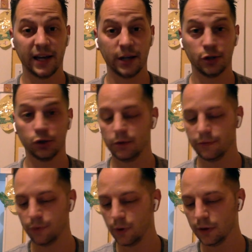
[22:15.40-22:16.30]

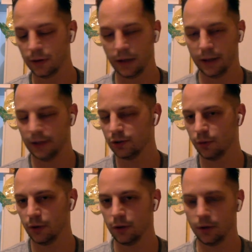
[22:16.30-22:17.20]
textured foil, I guess
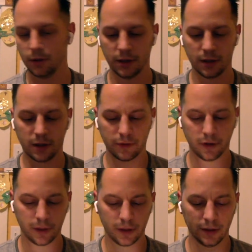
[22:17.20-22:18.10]
you want to call it, the cover
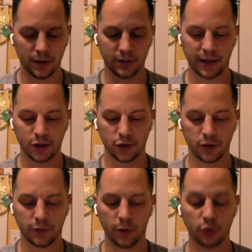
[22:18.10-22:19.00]
gimmick.
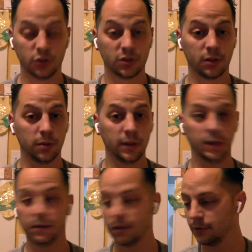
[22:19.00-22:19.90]
Textured foil, which is
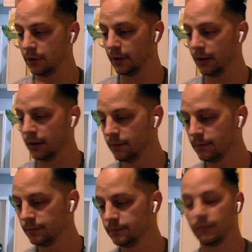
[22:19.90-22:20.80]
completely different than
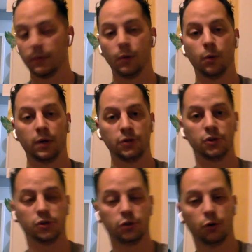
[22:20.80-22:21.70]
what I
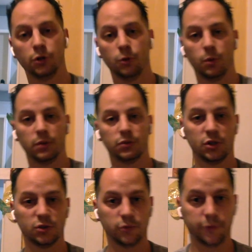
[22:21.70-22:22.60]
just showed you with
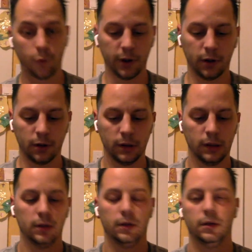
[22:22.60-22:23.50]
just foil.
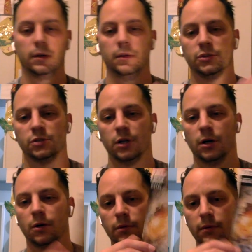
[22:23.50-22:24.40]

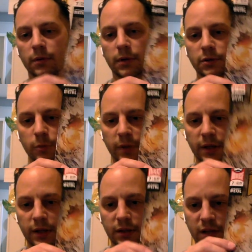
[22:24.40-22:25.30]
So this will be an